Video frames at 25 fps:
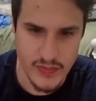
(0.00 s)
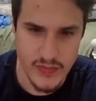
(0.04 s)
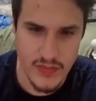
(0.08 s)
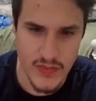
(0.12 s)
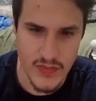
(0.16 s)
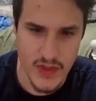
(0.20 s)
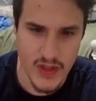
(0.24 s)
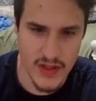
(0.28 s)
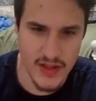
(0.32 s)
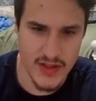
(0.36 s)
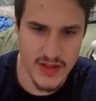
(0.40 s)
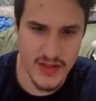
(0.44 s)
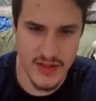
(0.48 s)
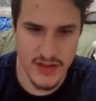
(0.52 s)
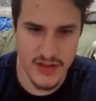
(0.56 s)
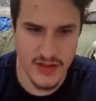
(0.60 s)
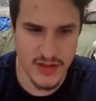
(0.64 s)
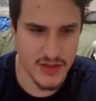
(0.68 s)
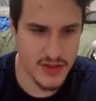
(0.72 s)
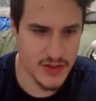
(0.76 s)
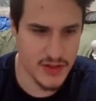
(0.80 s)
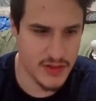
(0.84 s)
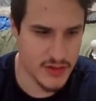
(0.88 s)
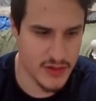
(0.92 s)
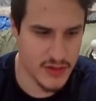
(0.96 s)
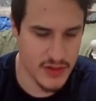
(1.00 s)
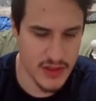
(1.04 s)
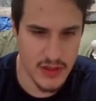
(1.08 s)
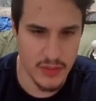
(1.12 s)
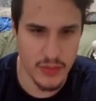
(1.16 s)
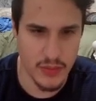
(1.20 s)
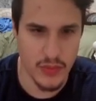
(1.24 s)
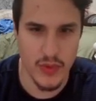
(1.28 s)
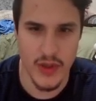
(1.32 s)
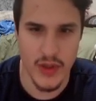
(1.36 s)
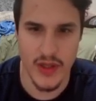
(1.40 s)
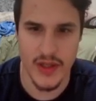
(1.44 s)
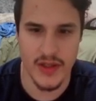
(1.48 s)
let's grab
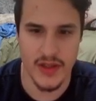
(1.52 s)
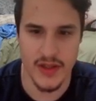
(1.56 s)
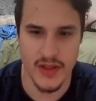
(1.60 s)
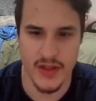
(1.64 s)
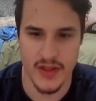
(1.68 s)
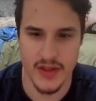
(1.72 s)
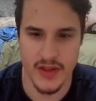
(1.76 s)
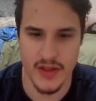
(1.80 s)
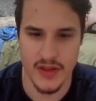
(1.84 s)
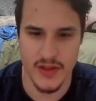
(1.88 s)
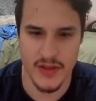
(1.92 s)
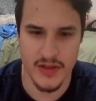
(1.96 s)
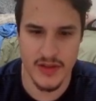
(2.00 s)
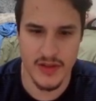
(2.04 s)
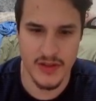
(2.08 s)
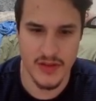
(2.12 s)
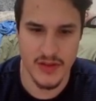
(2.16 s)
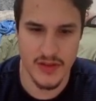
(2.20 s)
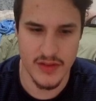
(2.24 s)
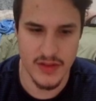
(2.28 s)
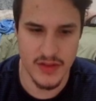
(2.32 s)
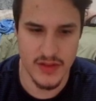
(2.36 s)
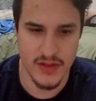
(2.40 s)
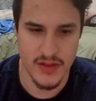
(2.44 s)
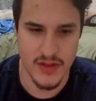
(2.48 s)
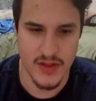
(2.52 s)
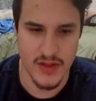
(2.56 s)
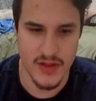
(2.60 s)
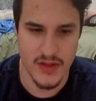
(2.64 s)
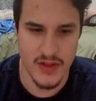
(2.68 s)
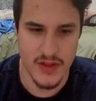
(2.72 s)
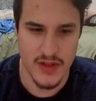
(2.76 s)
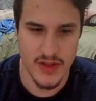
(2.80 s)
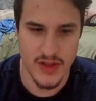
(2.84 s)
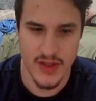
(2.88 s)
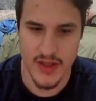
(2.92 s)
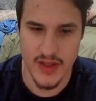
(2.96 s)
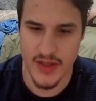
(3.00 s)
why not.
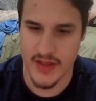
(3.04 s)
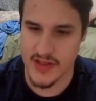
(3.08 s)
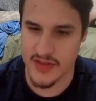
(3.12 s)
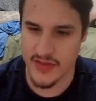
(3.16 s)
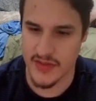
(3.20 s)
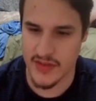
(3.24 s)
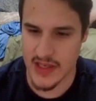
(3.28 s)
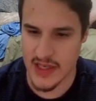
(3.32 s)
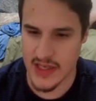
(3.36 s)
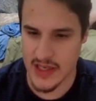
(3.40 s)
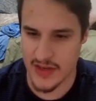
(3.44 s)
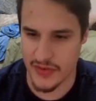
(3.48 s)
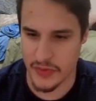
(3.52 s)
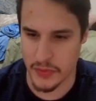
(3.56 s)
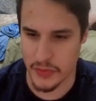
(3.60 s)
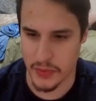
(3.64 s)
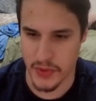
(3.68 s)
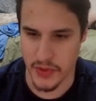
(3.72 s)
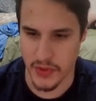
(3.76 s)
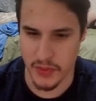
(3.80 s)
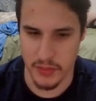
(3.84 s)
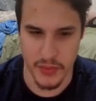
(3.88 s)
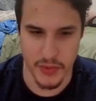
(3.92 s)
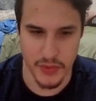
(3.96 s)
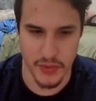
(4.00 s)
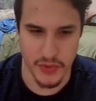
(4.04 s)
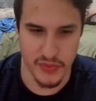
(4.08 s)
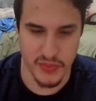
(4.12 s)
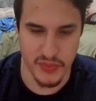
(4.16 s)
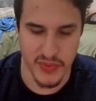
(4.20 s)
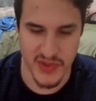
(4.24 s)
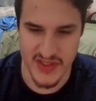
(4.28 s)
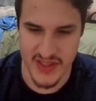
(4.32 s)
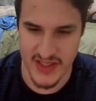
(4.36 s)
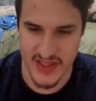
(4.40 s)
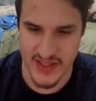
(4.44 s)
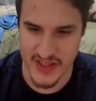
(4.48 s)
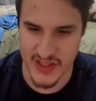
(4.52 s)
It doesn't even have a real move
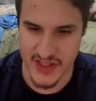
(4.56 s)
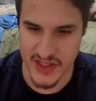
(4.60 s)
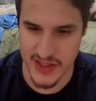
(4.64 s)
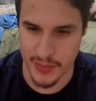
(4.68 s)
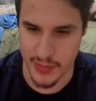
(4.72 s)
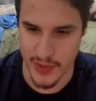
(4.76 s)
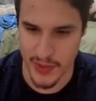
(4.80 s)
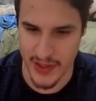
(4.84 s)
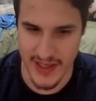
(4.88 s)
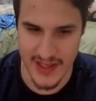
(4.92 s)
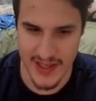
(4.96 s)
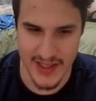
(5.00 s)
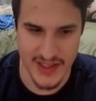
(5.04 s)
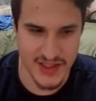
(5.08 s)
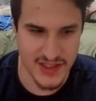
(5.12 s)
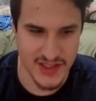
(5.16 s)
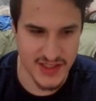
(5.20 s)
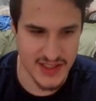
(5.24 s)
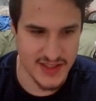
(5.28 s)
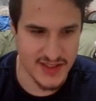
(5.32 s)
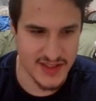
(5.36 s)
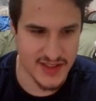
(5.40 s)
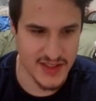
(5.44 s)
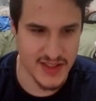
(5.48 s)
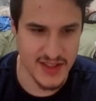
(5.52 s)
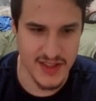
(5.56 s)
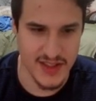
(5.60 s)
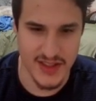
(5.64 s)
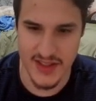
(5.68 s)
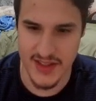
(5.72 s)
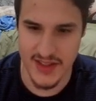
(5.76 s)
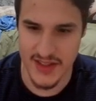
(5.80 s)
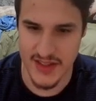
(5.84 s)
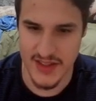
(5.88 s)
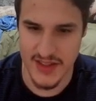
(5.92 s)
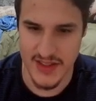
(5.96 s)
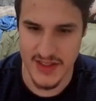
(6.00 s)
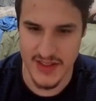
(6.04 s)
besides splash. That's
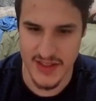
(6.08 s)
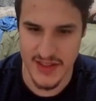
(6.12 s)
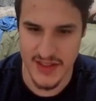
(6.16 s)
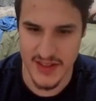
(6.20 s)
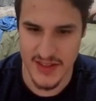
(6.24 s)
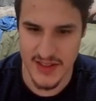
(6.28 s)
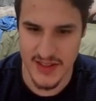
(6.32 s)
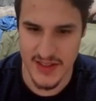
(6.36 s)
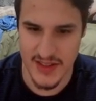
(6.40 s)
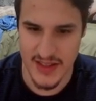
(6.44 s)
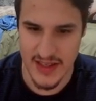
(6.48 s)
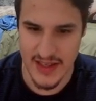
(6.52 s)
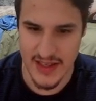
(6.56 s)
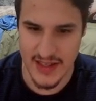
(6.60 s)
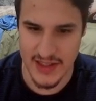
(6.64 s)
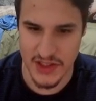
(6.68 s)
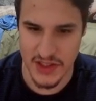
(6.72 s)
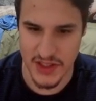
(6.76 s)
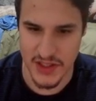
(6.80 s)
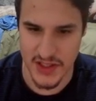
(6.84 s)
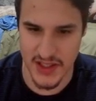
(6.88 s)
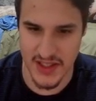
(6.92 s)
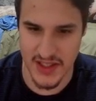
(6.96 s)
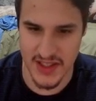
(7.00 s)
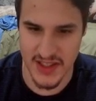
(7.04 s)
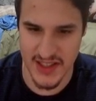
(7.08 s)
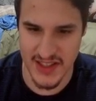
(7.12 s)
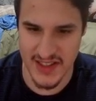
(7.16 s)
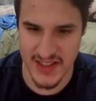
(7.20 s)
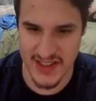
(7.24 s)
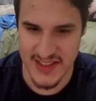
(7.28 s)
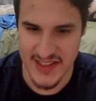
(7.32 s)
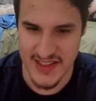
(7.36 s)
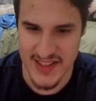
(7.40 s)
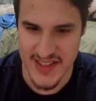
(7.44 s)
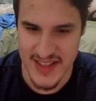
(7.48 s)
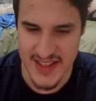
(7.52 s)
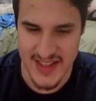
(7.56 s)
actually
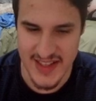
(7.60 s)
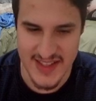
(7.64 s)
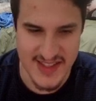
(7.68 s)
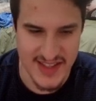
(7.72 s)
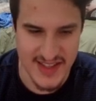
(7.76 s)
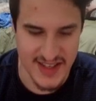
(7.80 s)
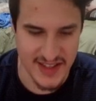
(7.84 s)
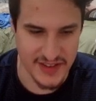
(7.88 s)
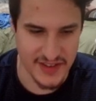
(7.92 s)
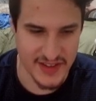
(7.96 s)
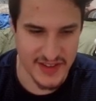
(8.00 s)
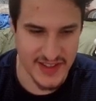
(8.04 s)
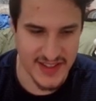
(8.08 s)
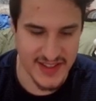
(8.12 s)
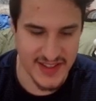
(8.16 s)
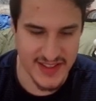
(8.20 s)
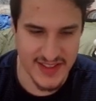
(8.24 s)
that's not great.